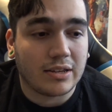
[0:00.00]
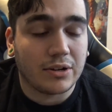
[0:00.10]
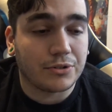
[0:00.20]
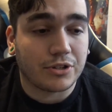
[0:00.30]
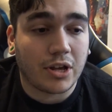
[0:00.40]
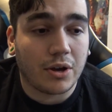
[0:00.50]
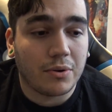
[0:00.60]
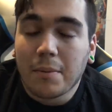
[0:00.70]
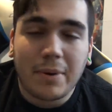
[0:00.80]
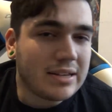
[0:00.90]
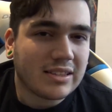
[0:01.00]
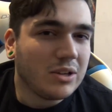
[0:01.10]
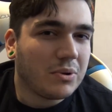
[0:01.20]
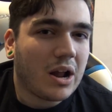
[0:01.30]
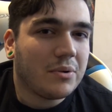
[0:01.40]
years ago.
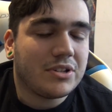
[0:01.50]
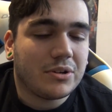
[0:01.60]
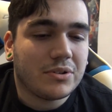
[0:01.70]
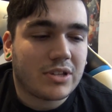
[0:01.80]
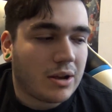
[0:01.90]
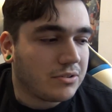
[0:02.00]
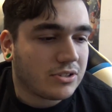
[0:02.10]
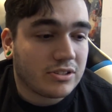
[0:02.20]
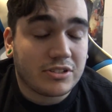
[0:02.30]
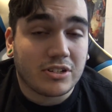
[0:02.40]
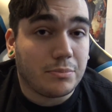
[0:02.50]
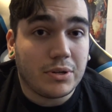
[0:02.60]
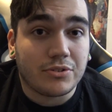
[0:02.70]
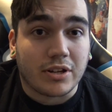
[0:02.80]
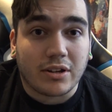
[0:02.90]
Basically what I would do is I would just listen to
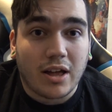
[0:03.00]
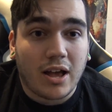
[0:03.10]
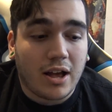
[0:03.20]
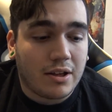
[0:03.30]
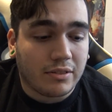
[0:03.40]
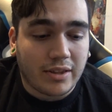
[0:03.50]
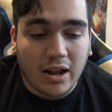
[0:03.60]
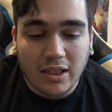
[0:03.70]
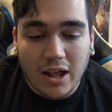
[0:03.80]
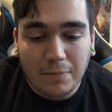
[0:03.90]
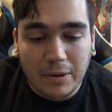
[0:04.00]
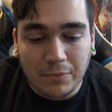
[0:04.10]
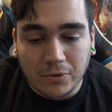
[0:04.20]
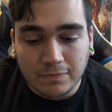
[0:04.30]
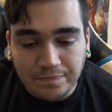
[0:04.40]
music. Not a lot of
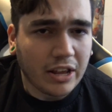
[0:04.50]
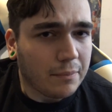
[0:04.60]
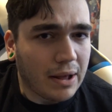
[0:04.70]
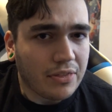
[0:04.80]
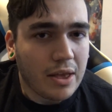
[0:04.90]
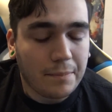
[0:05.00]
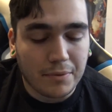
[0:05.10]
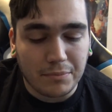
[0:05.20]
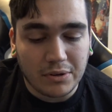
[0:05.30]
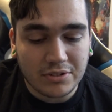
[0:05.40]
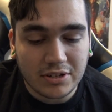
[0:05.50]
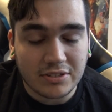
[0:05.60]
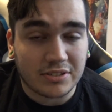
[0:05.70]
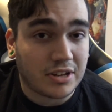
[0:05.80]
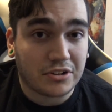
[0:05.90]
people think about that, but music
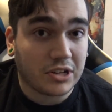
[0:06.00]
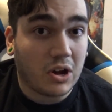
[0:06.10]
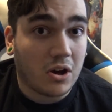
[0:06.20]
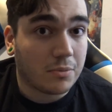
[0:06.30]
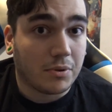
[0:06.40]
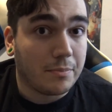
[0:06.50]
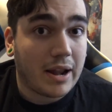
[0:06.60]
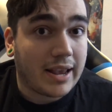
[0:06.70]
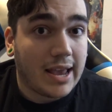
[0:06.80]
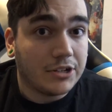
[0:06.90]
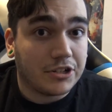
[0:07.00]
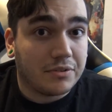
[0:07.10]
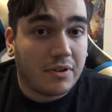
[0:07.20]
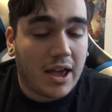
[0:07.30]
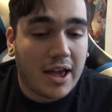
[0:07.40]
is essentially audible medication.
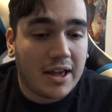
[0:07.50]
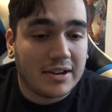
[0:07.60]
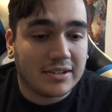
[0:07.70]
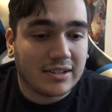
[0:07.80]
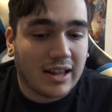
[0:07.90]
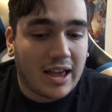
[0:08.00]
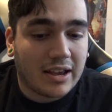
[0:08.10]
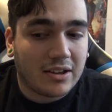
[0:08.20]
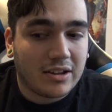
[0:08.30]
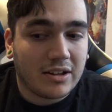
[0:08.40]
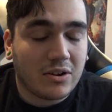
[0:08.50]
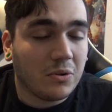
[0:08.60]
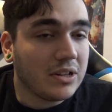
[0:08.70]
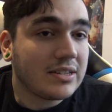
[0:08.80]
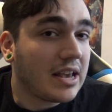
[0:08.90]
And like, it
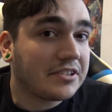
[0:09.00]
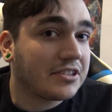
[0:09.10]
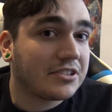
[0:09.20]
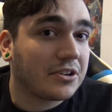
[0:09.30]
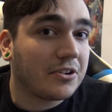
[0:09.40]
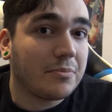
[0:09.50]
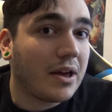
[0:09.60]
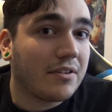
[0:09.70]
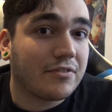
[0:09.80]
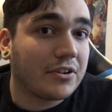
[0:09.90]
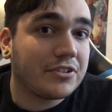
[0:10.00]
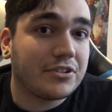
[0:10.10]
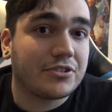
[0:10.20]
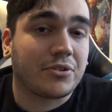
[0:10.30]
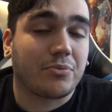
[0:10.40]
only takes a certain amount of
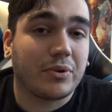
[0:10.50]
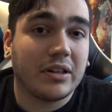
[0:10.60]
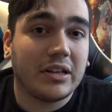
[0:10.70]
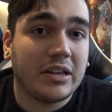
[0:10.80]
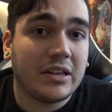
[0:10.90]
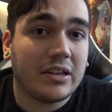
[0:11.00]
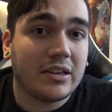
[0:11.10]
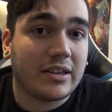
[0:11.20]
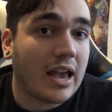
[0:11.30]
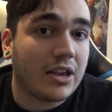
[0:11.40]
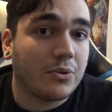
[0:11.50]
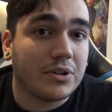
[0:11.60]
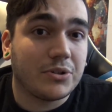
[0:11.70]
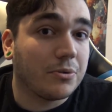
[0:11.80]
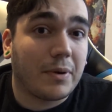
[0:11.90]
verses to really get you
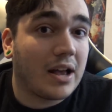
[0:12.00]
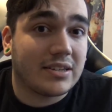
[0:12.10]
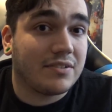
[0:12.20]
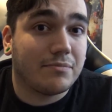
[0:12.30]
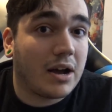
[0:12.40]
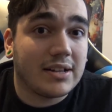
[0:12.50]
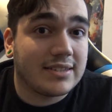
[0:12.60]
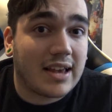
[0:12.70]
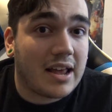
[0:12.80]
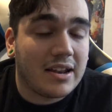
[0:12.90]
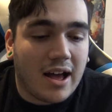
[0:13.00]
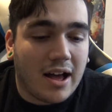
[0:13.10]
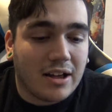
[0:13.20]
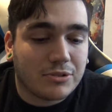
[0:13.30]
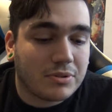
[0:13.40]
into a positive
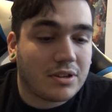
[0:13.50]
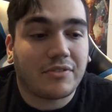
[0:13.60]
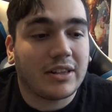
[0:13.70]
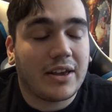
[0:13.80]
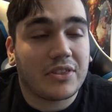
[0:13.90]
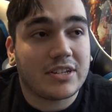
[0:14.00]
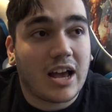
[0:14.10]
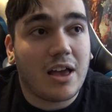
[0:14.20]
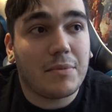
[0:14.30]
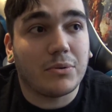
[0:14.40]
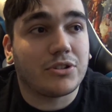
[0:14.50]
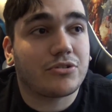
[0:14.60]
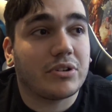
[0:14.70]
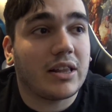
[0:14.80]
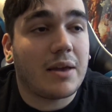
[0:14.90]
mindset. Specifically at the time, it was
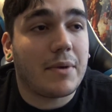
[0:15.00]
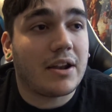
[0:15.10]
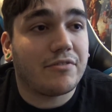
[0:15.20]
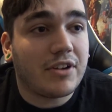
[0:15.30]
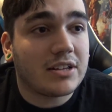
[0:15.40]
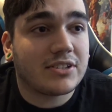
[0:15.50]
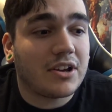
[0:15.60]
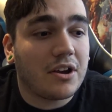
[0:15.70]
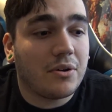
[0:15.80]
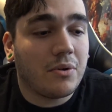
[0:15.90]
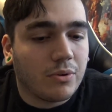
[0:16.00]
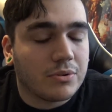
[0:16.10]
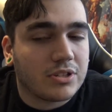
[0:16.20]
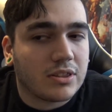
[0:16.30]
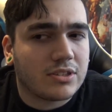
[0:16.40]
Streetlight Manifesto. What
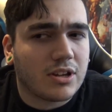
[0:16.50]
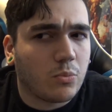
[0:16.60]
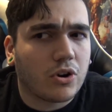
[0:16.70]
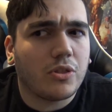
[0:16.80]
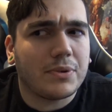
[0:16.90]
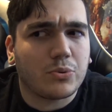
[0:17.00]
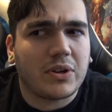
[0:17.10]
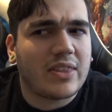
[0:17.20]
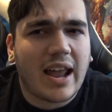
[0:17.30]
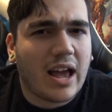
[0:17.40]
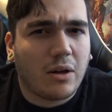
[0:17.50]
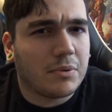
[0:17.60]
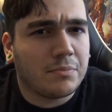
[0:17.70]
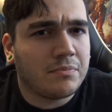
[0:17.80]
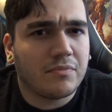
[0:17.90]
was it? Somewhere in between that
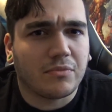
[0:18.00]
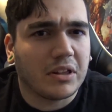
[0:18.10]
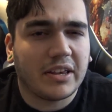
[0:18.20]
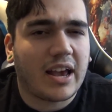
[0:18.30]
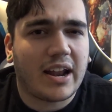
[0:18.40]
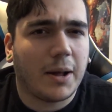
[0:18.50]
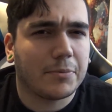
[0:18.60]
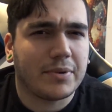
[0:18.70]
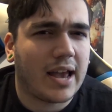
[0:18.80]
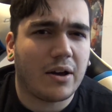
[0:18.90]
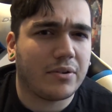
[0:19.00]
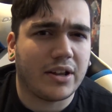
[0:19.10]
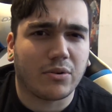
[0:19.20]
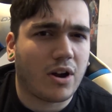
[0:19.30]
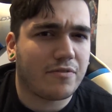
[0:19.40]
album really kind of helped me out
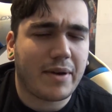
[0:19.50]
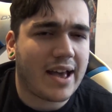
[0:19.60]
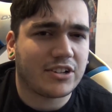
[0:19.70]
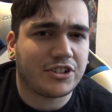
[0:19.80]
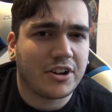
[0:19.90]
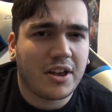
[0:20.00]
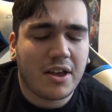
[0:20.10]
in a rough patch.